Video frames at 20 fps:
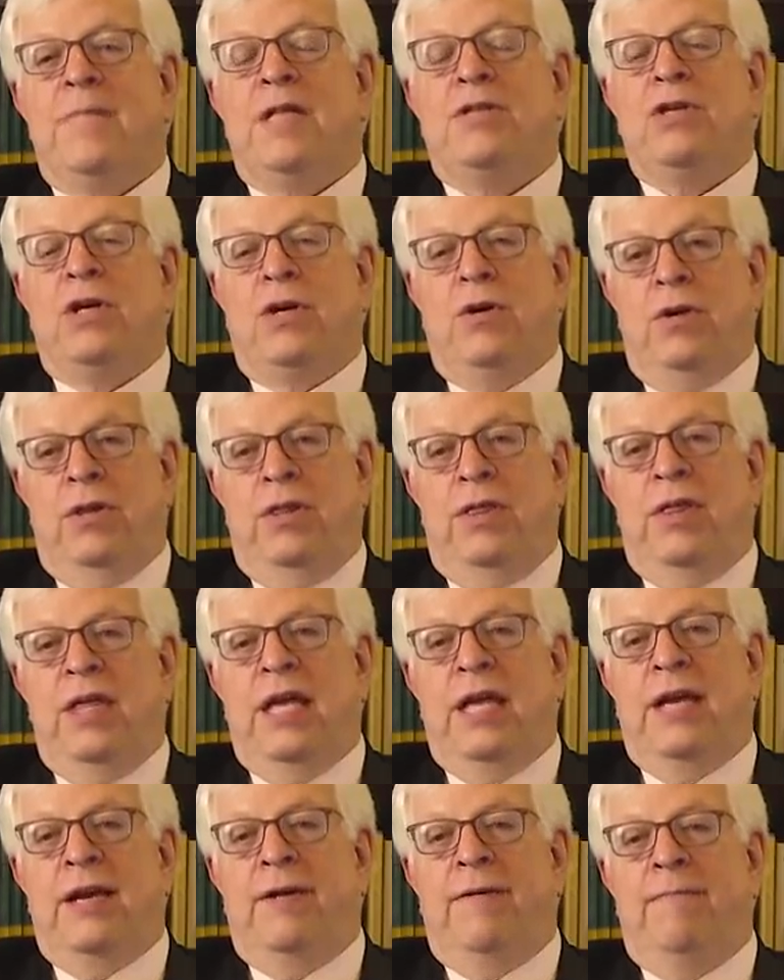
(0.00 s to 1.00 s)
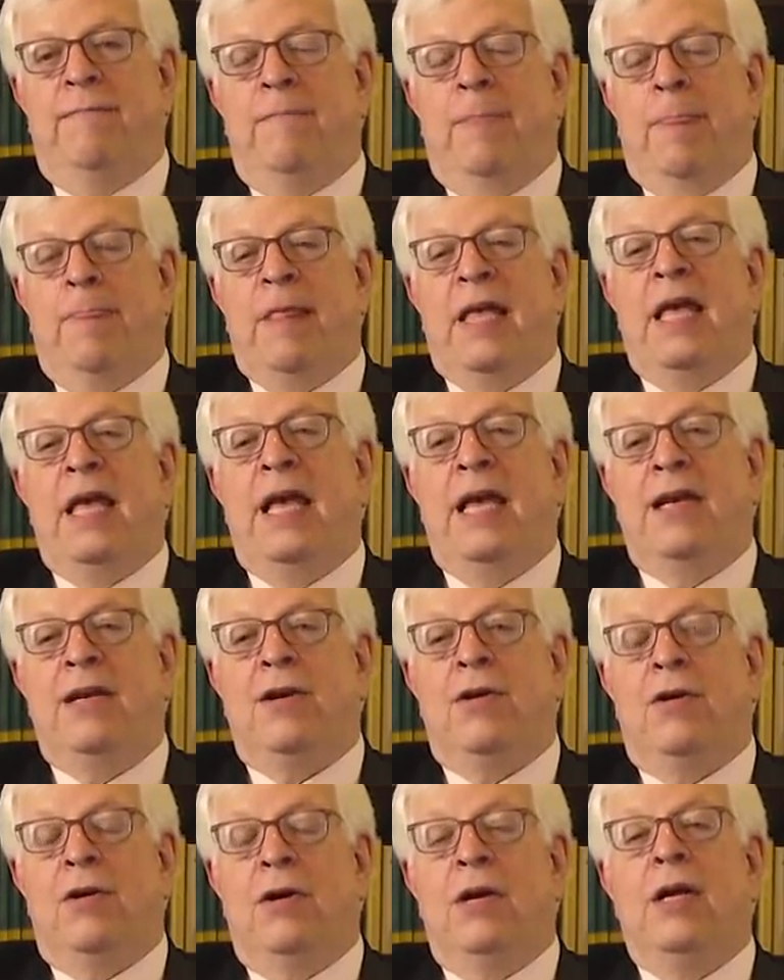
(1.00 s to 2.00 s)
It's a good thing.
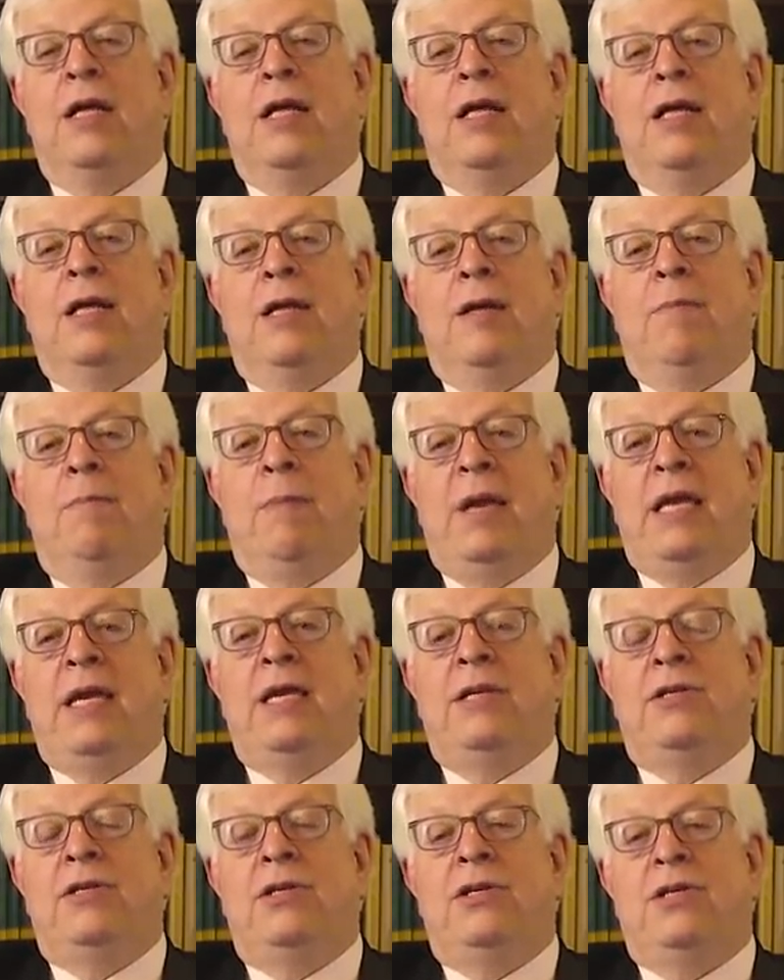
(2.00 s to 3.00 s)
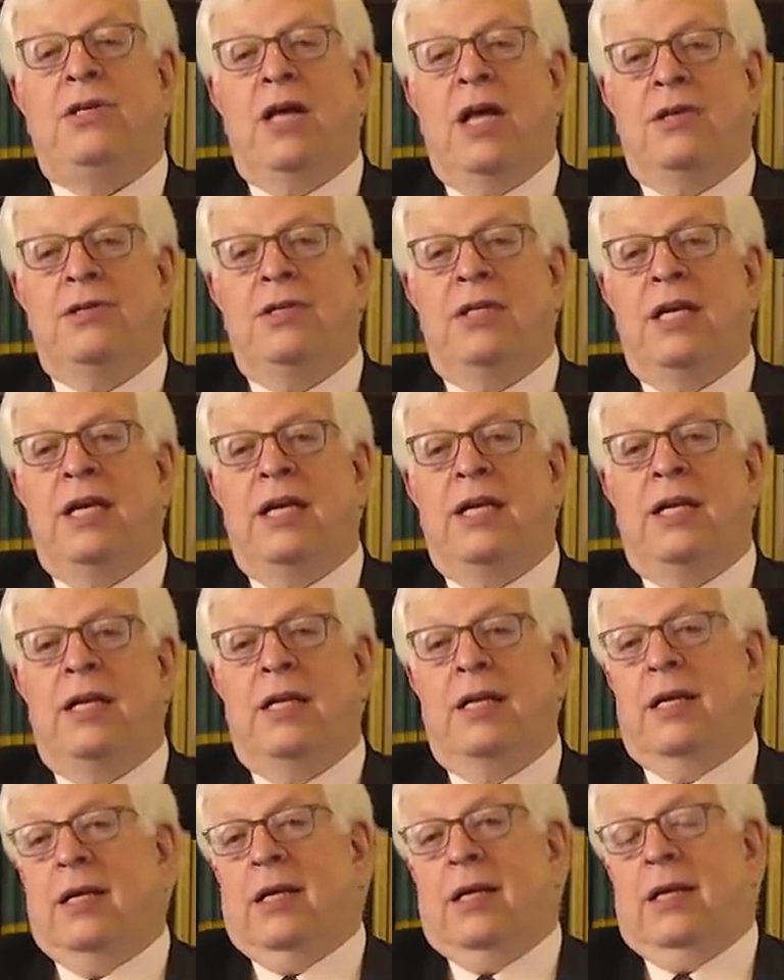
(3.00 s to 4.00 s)
Hitler made it disgusting
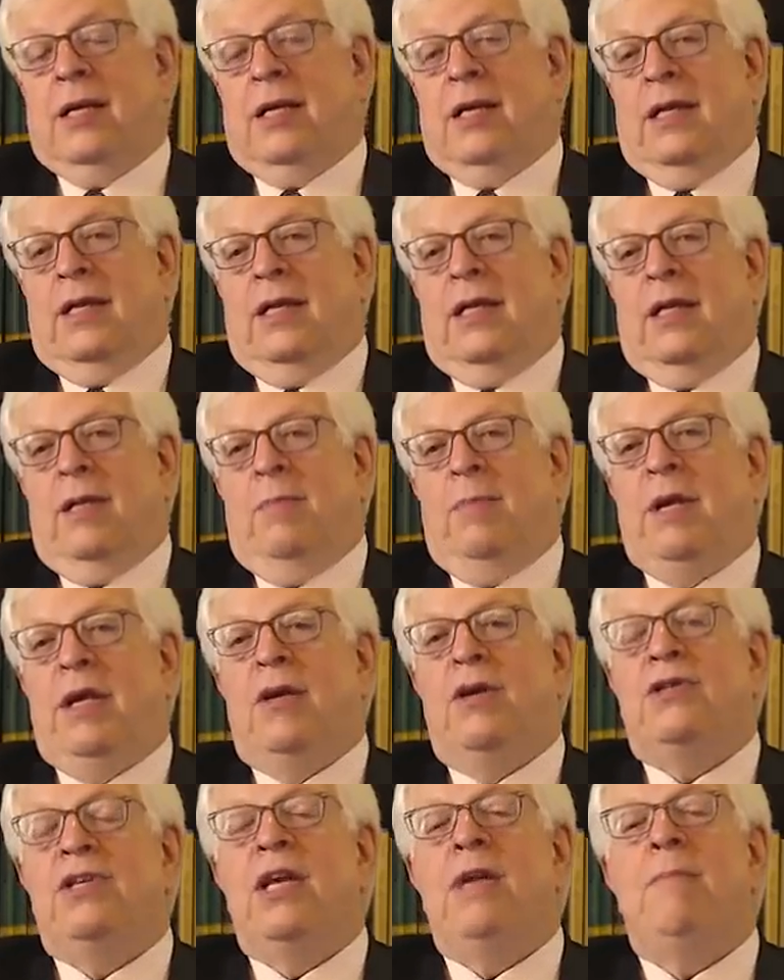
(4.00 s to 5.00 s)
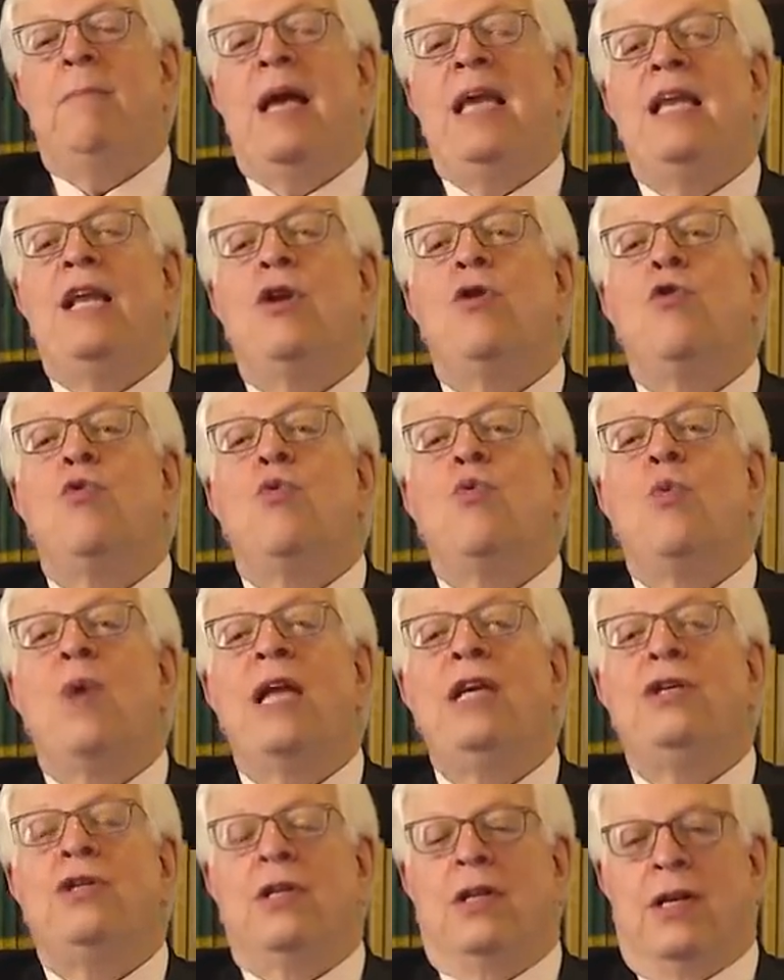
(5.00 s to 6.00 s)
because he made it
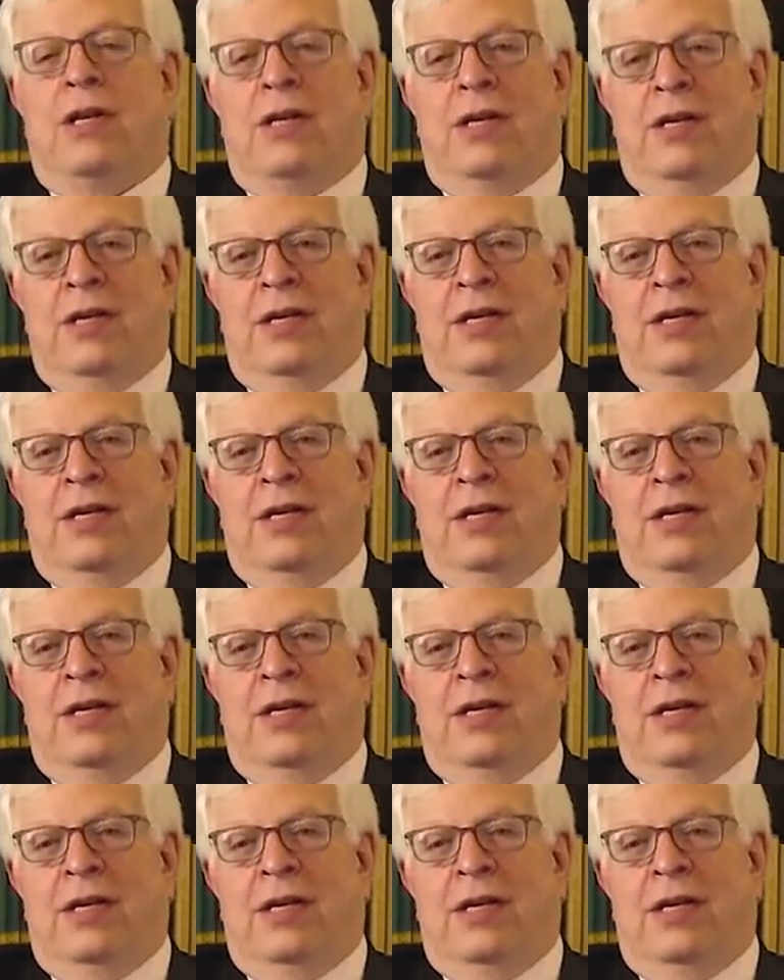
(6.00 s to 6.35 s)
racial.